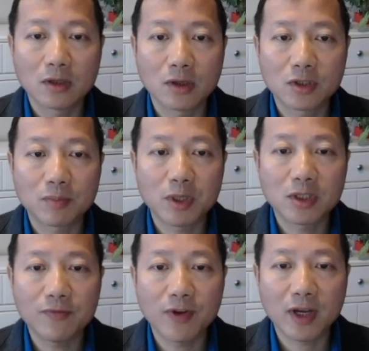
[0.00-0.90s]
So
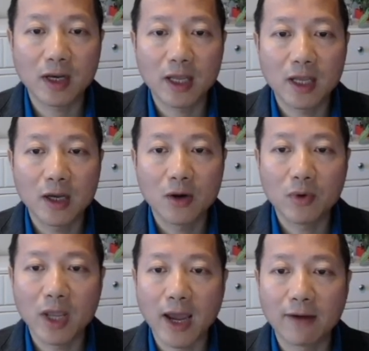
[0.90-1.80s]
specifically,
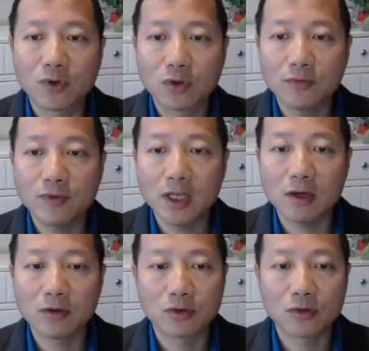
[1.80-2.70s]
we have 2
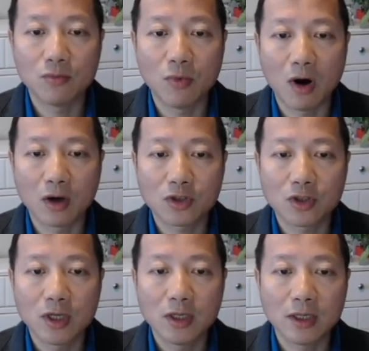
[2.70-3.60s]
videos to
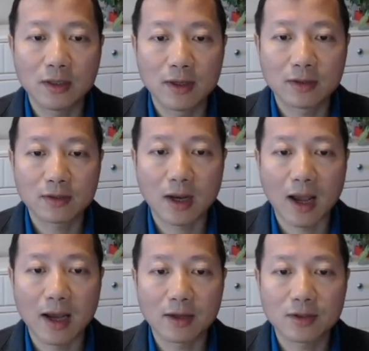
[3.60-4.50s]
watch in this
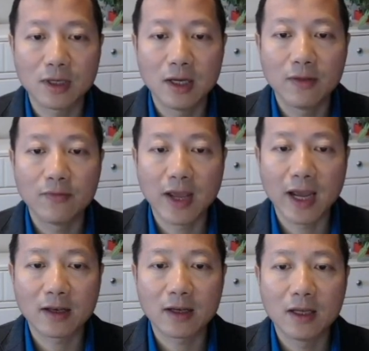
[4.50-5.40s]
class
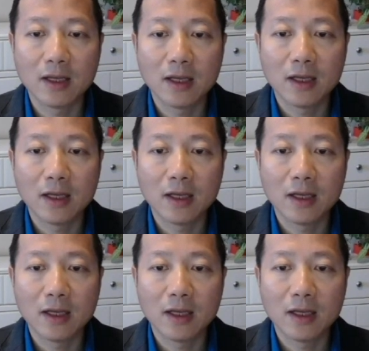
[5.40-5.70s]
that